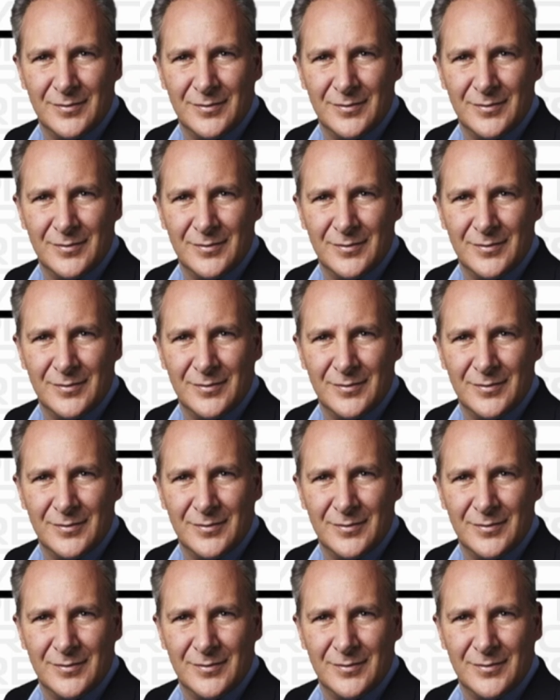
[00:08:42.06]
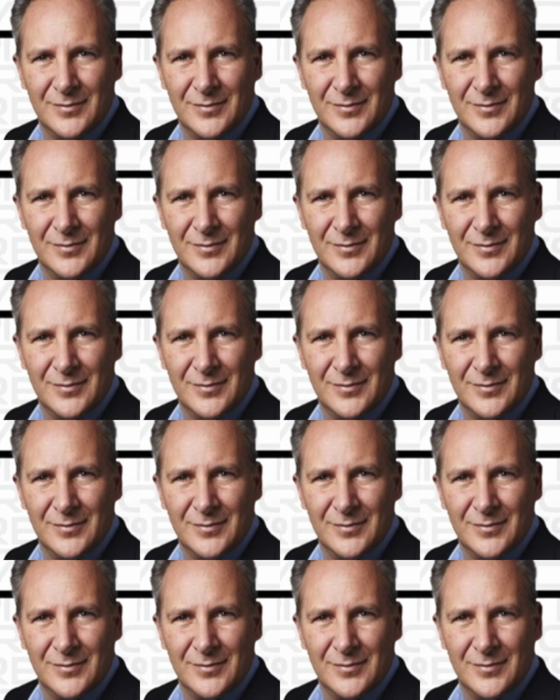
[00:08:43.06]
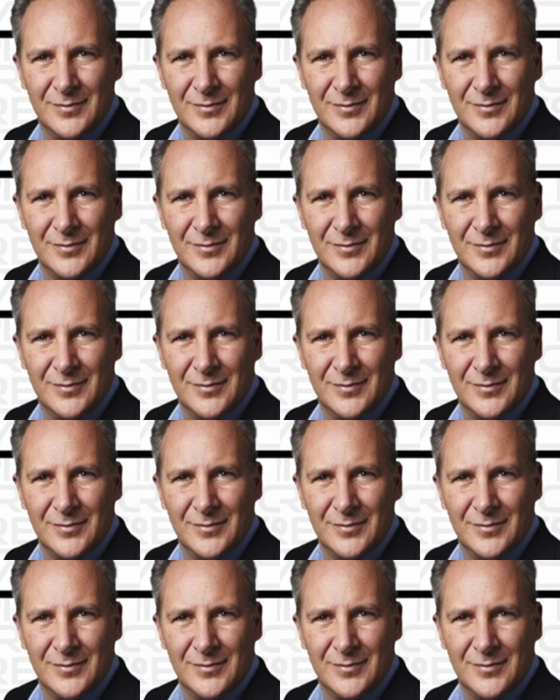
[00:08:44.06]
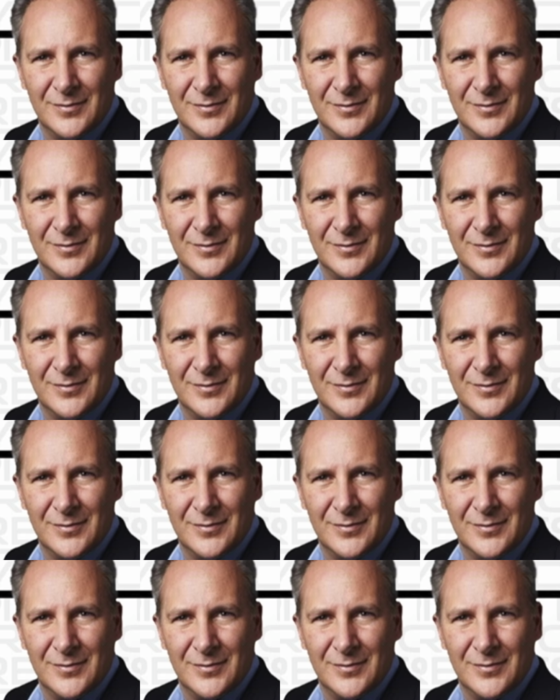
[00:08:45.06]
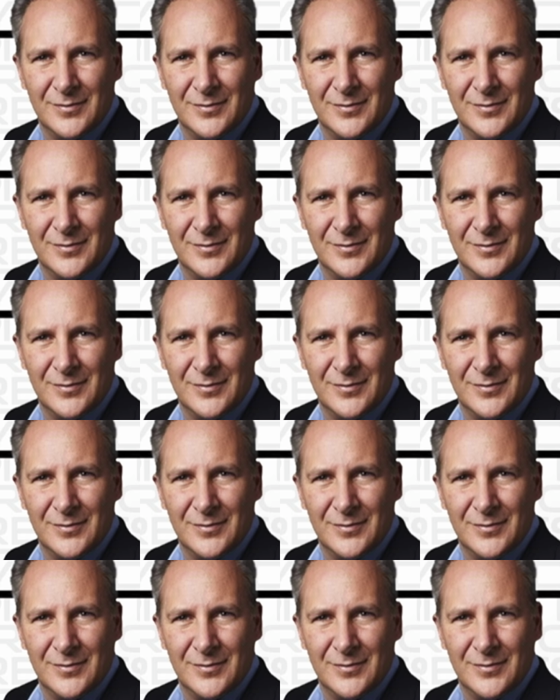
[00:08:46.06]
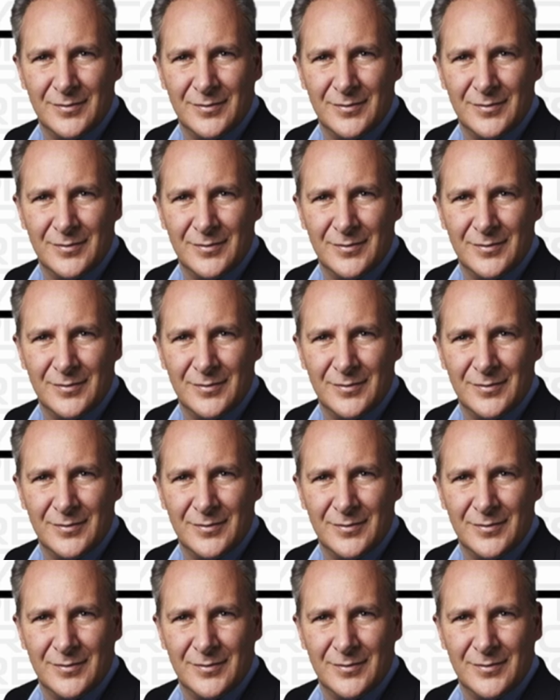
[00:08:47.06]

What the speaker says: (no lip movement)